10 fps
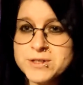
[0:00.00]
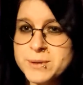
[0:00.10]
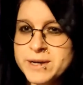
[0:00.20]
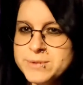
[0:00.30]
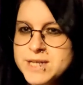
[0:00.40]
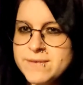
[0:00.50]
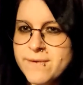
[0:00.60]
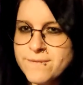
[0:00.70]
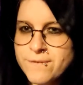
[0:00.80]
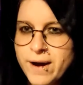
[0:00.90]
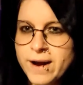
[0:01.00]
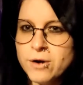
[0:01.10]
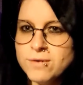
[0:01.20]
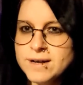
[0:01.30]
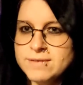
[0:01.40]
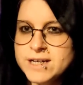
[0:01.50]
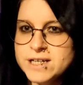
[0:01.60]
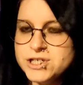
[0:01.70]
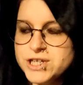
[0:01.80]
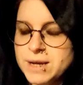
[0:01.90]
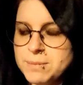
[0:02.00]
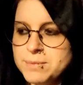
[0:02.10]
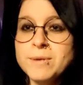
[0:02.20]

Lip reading: so it was either free or really, really cheap,